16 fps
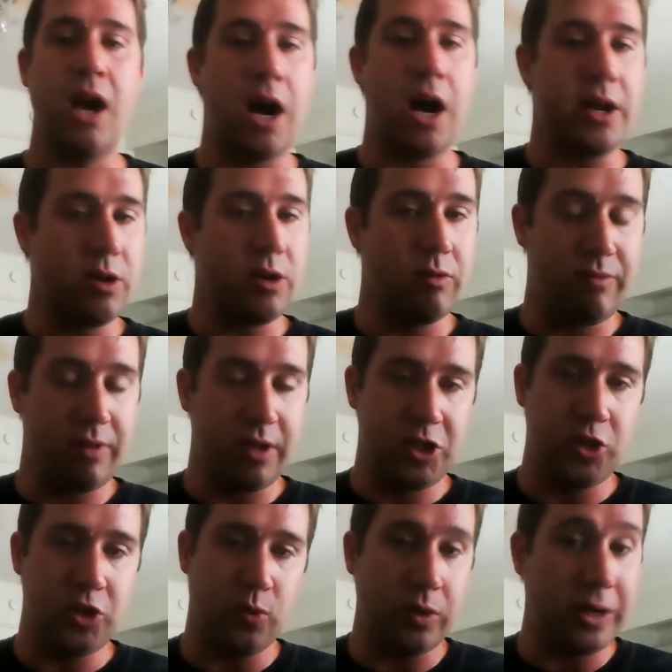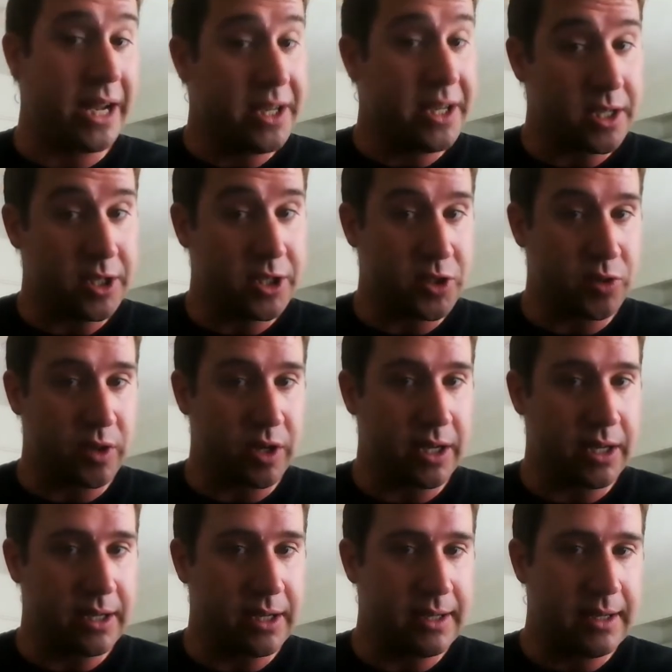audio-visual
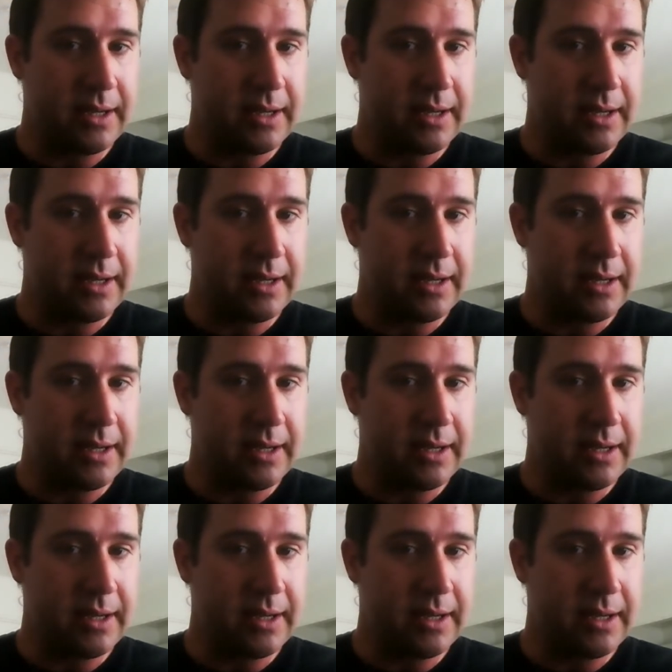industry